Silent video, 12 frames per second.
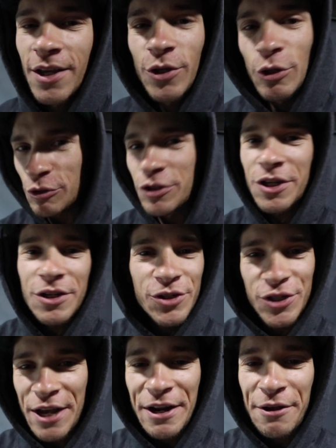Huge
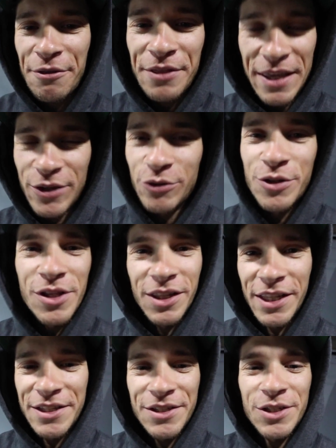shout out and thank you to the
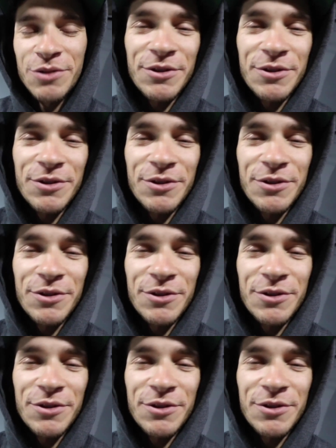Lindsays